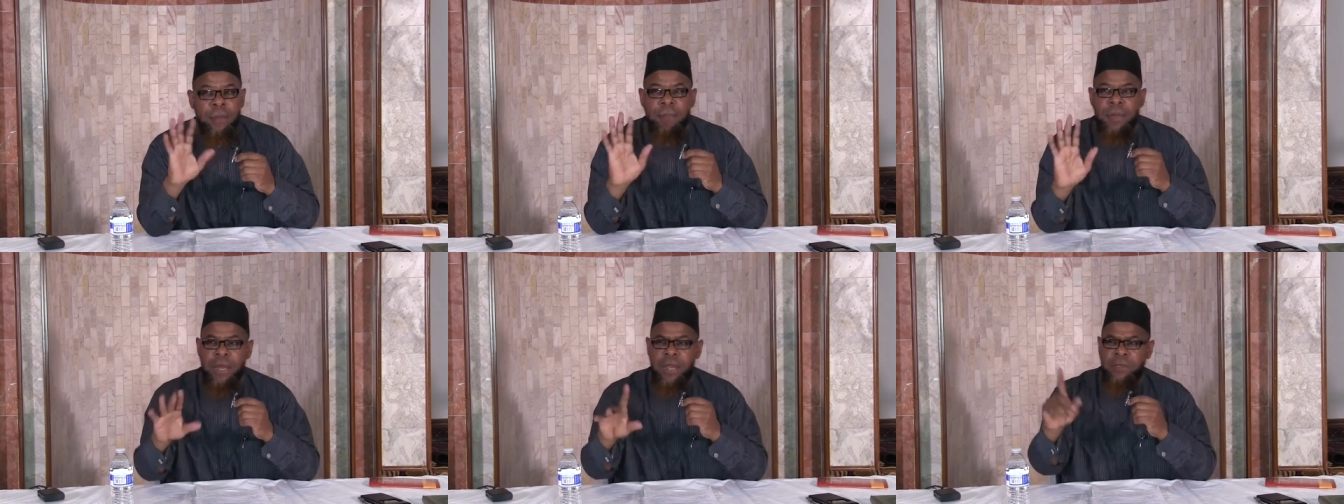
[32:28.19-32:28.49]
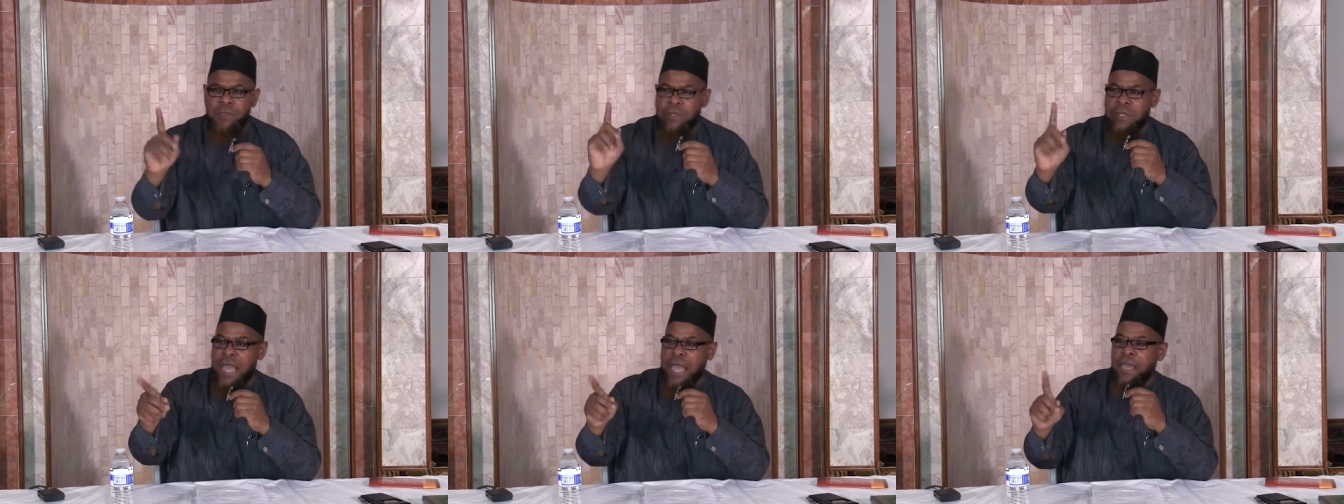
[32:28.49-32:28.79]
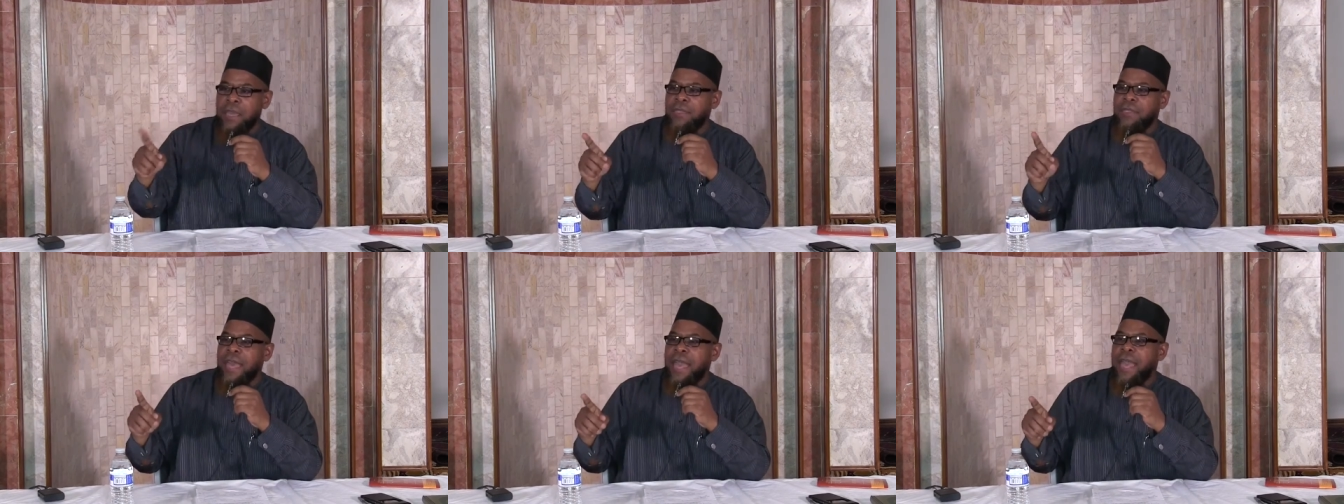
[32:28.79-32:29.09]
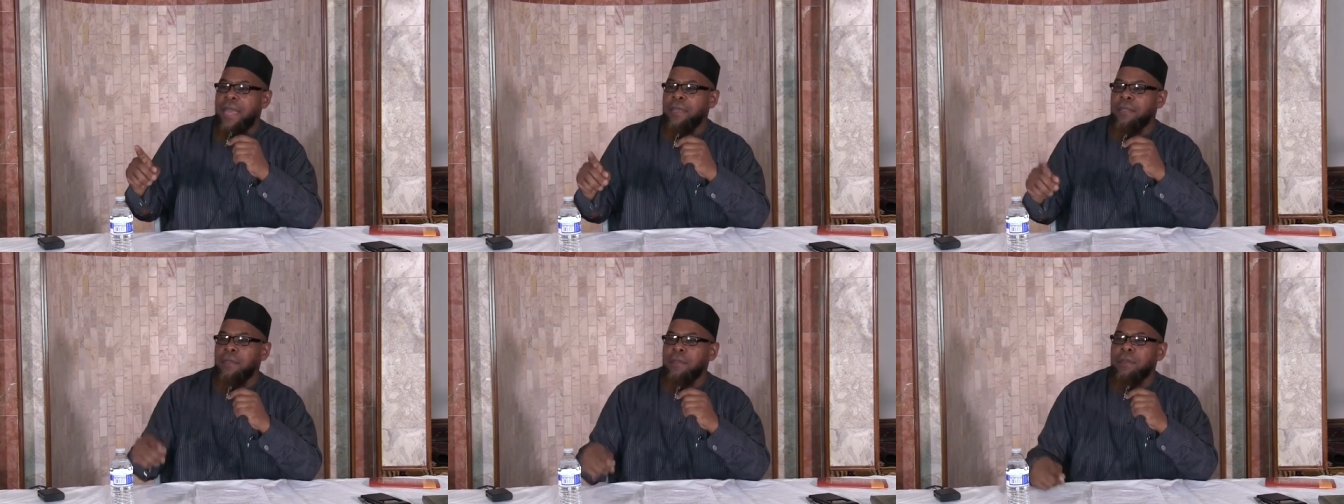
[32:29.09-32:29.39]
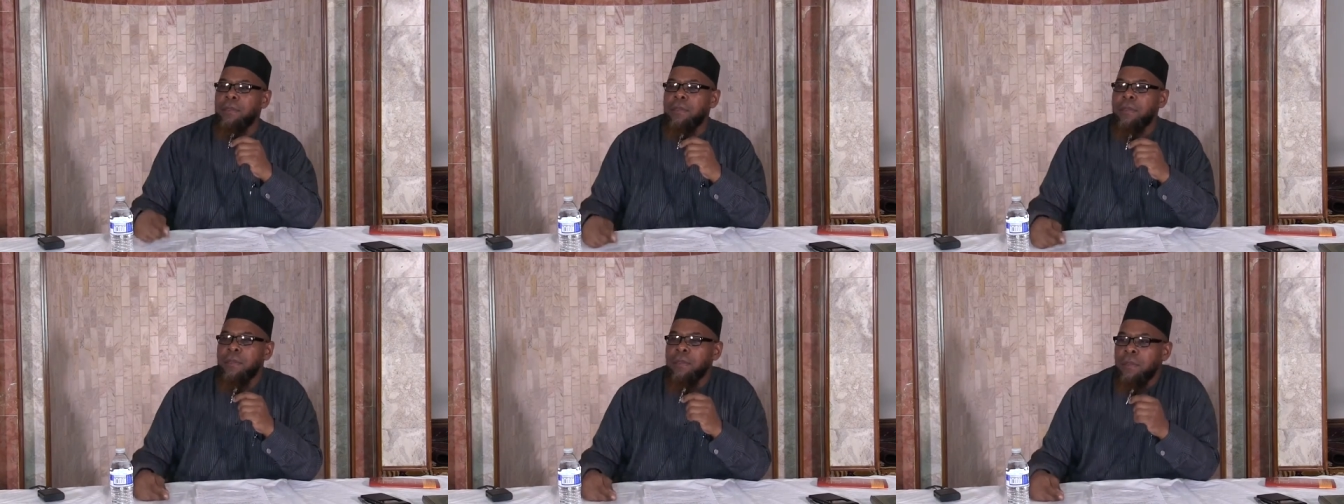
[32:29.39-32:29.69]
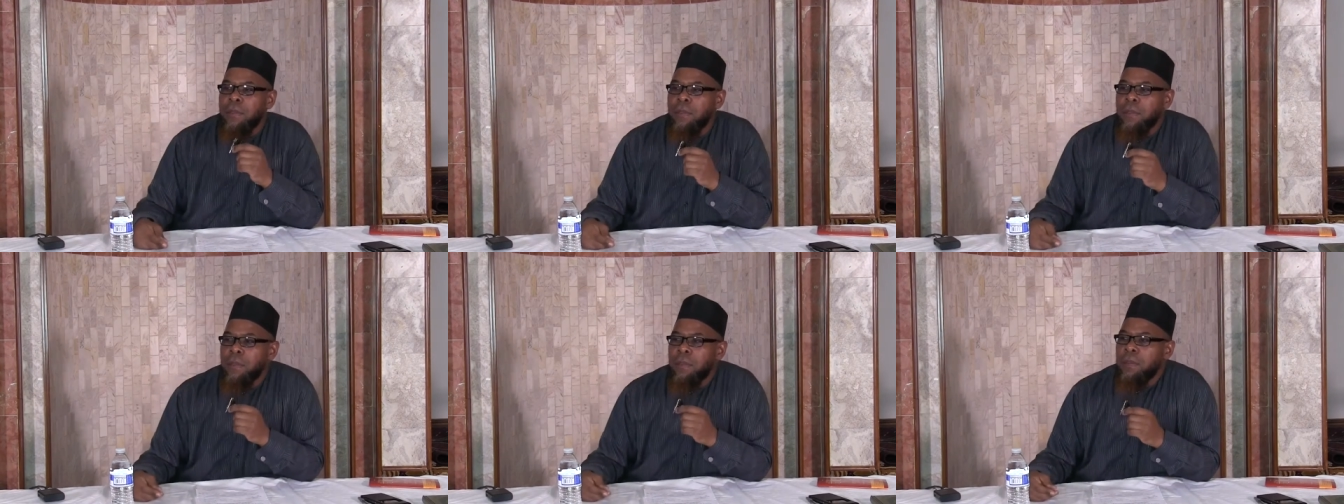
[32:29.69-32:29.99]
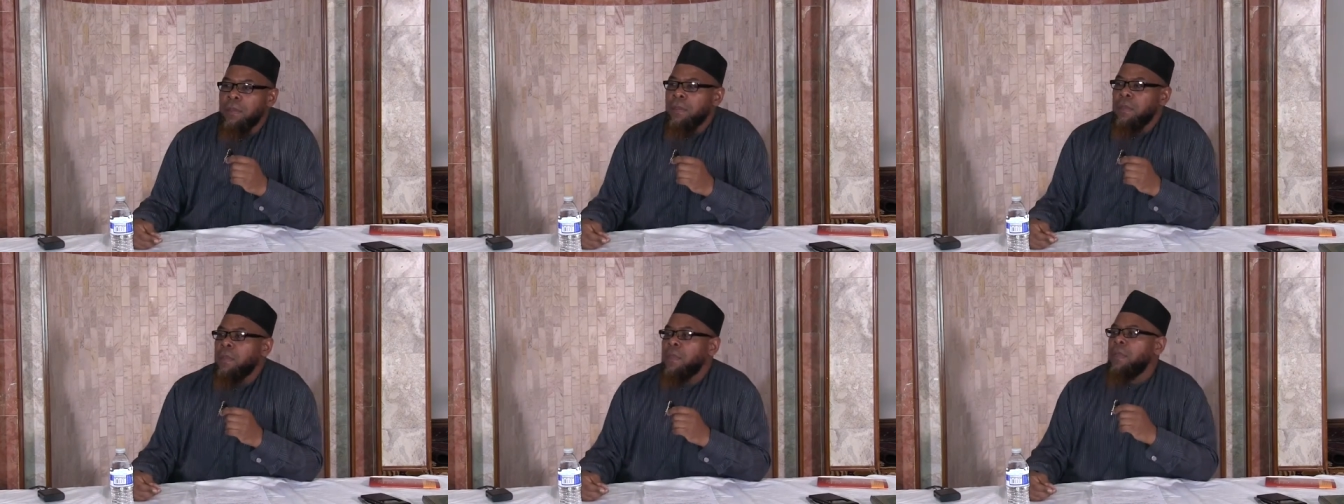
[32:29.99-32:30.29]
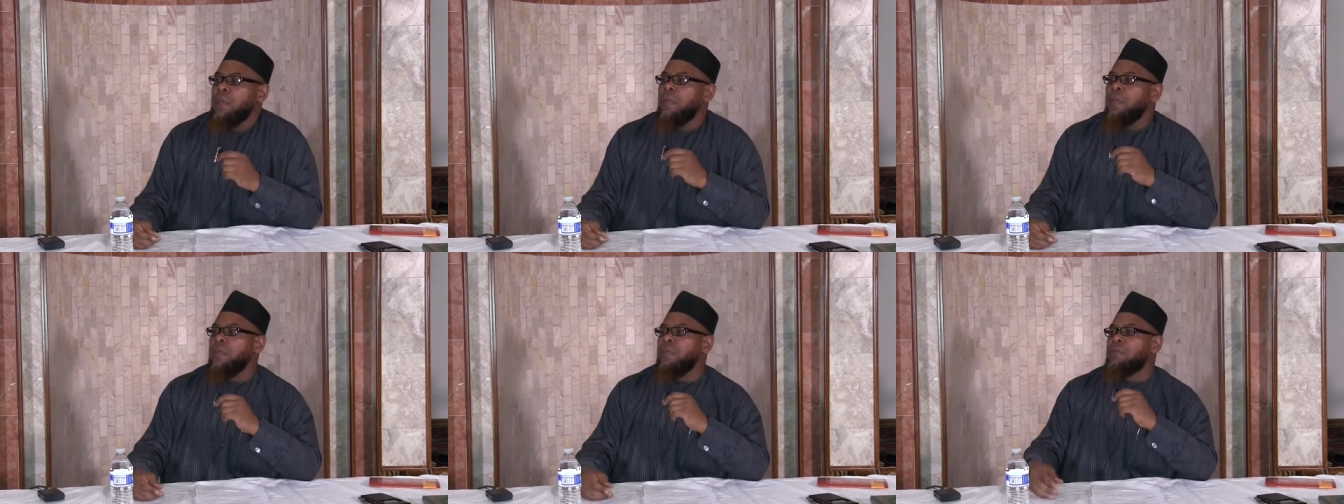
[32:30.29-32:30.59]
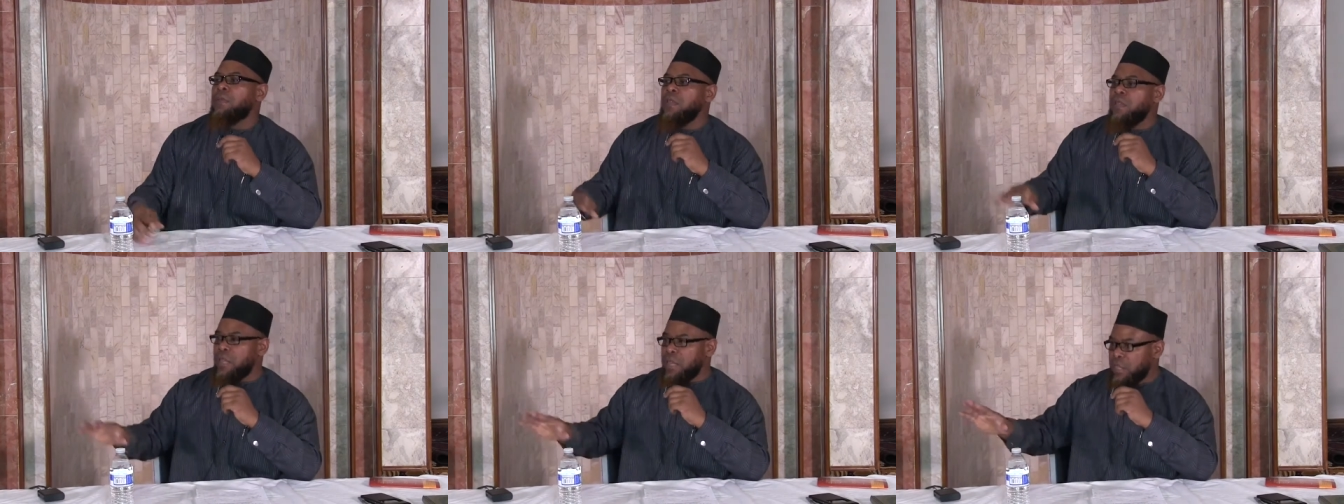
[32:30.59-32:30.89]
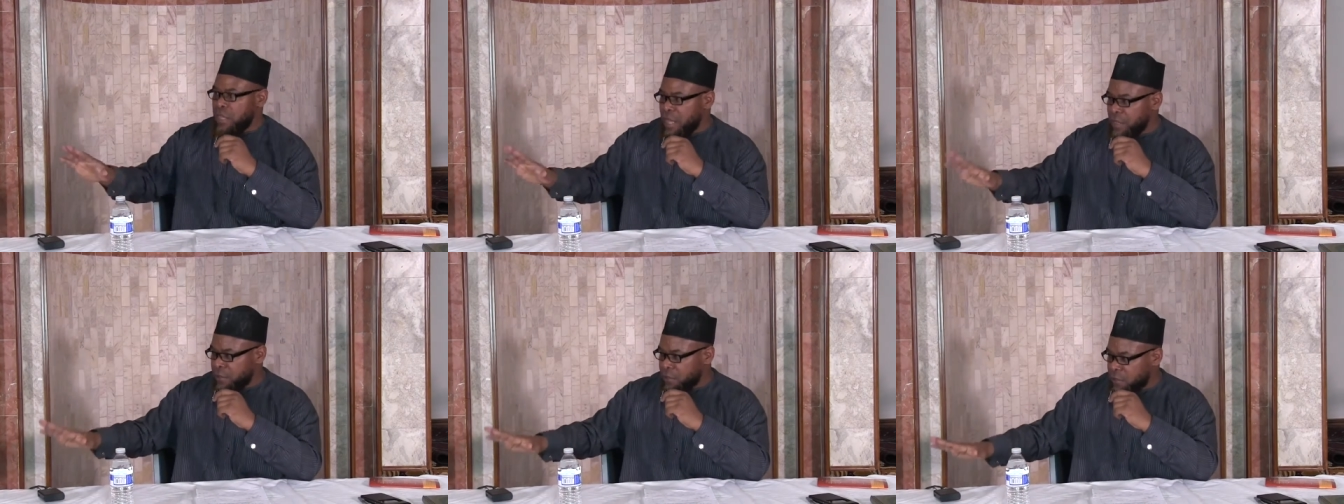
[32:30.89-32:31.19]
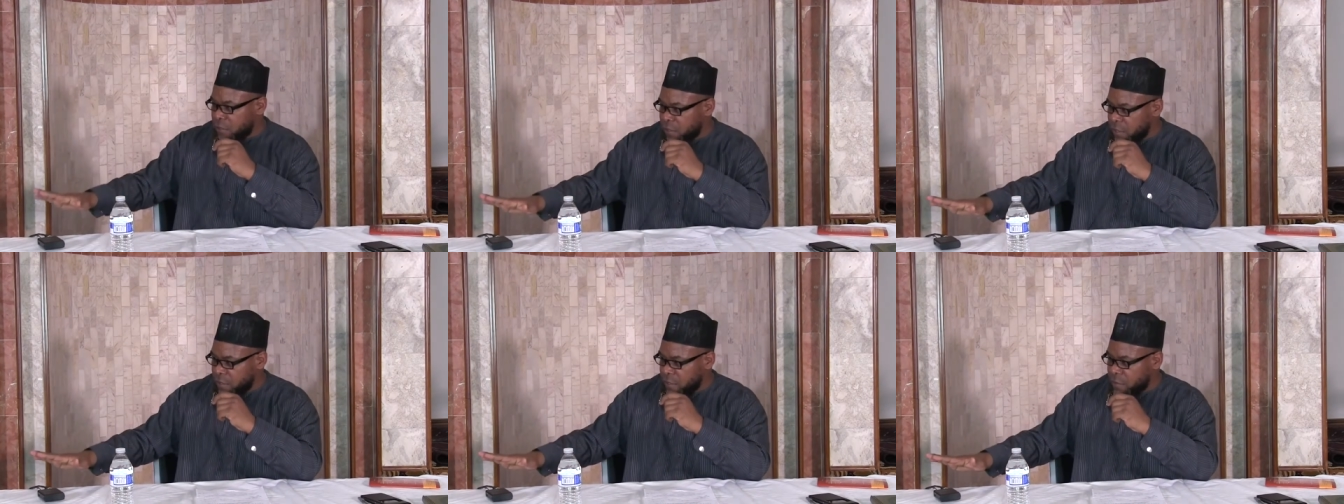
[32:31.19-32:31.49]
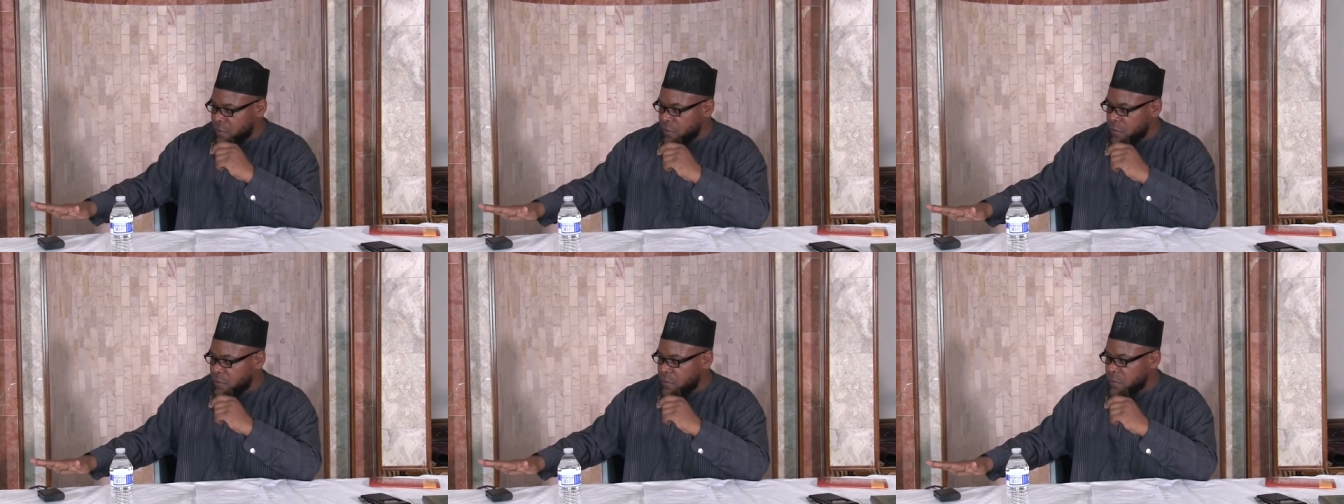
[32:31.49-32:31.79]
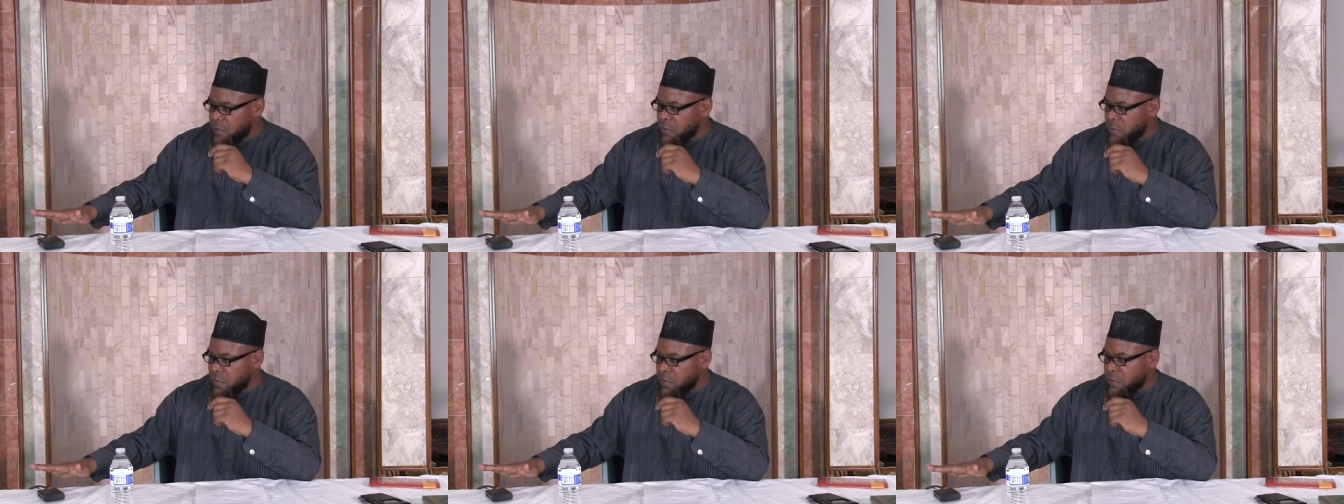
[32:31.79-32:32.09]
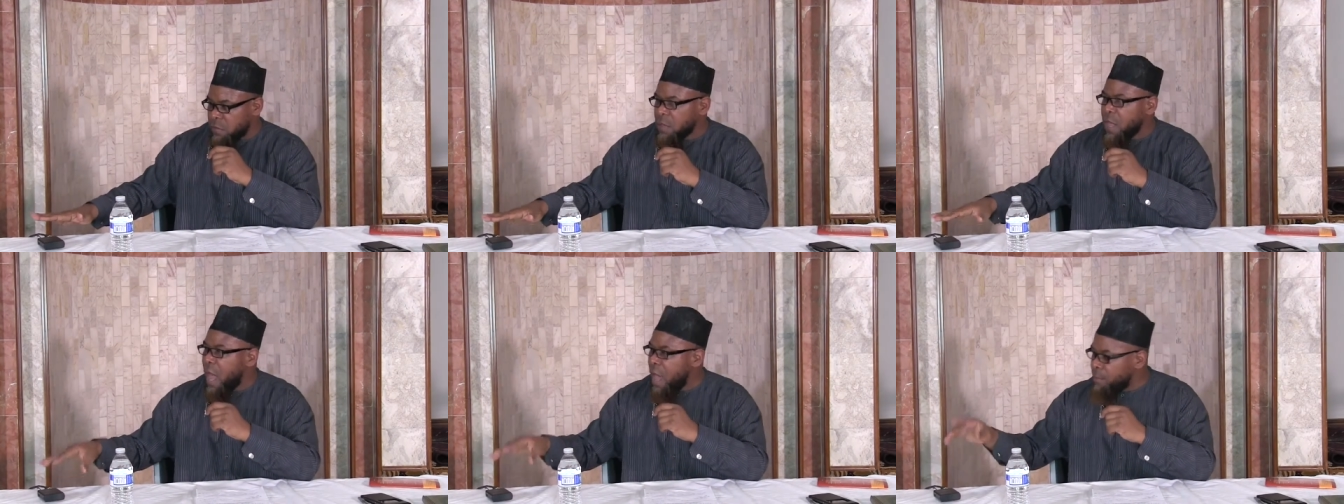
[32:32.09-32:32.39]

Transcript: But in saying that to the youngsters,